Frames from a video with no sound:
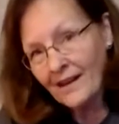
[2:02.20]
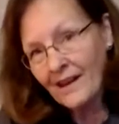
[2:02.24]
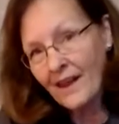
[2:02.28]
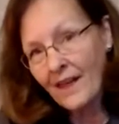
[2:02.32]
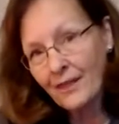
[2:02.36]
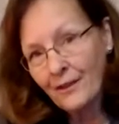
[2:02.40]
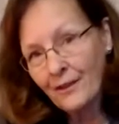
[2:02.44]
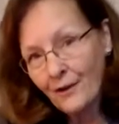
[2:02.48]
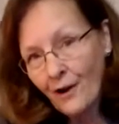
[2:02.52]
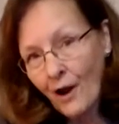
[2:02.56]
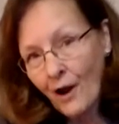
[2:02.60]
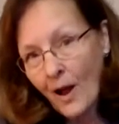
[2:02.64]

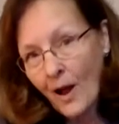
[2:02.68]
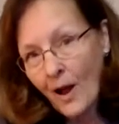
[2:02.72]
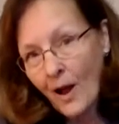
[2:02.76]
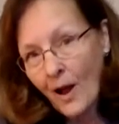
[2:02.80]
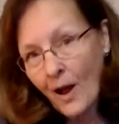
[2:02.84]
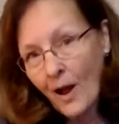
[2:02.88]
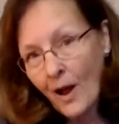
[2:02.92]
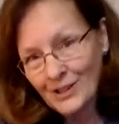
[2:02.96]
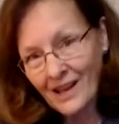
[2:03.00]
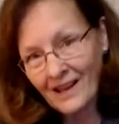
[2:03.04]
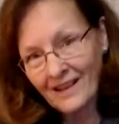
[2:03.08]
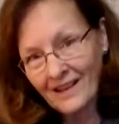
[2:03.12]
another
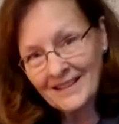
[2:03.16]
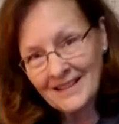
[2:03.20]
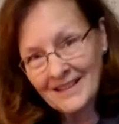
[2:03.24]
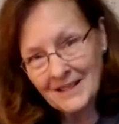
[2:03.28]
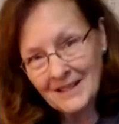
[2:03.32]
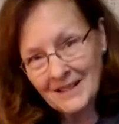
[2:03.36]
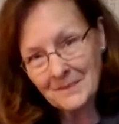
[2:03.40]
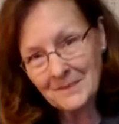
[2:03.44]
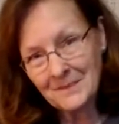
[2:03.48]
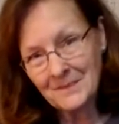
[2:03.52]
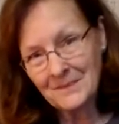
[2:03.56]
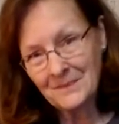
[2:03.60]

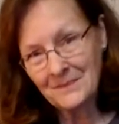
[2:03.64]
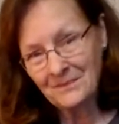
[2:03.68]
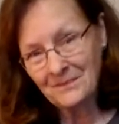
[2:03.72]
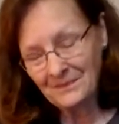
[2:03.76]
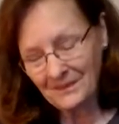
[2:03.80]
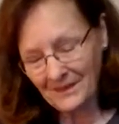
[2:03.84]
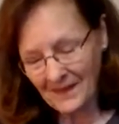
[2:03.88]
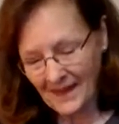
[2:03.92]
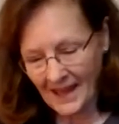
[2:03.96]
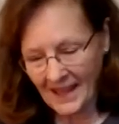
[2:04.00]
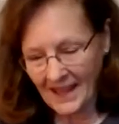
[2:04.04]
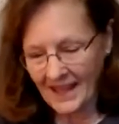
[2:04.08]
object.
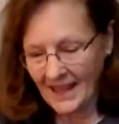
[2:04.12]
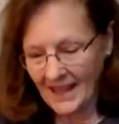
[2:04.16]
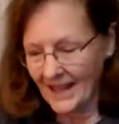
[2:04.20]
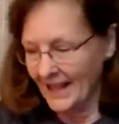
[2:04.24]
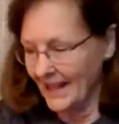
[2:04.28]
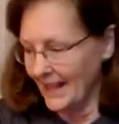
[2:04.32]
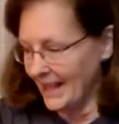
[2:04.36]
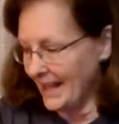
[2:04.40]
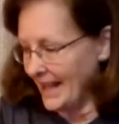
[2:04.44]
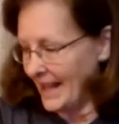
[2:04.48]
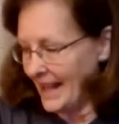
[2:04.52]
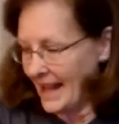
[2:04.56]

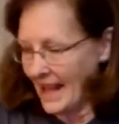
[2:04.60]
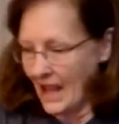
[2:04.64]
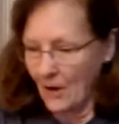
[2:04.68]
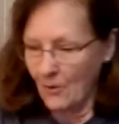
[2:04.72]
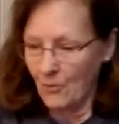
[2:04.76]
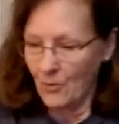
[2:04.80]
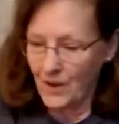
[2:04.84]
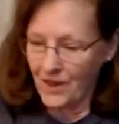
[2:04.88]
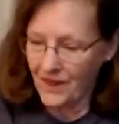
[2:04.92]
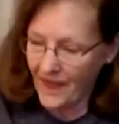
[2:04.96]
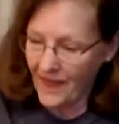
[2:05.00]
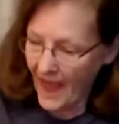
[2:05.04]
Now,
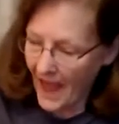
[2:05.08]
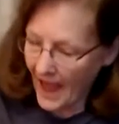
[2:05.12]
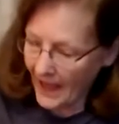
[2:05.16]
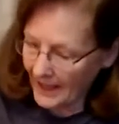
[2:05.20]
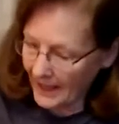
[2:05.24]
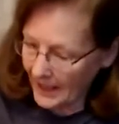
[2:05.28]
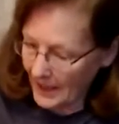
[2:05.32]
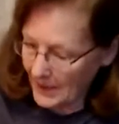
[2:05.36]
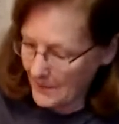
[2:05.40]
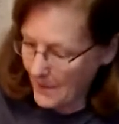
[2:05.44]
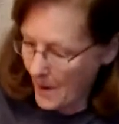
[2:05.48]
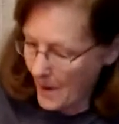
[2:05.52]
with
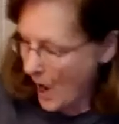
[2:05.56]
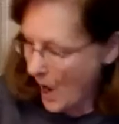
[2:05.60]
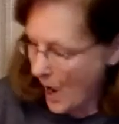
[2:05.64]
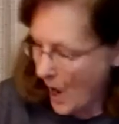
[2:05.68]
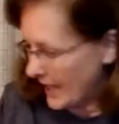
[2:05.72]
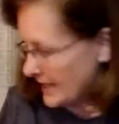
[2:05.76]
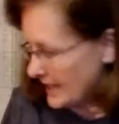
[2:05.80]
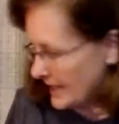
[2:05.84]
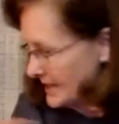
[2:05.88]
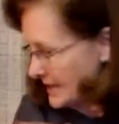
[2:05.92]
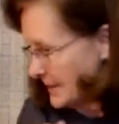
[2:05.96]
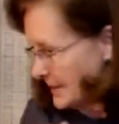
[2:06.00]
that in
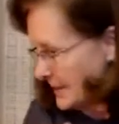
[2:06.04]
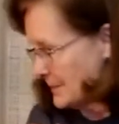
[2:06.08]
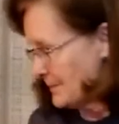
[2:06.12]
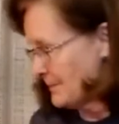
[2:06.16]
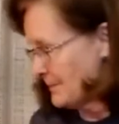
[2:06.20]
mind,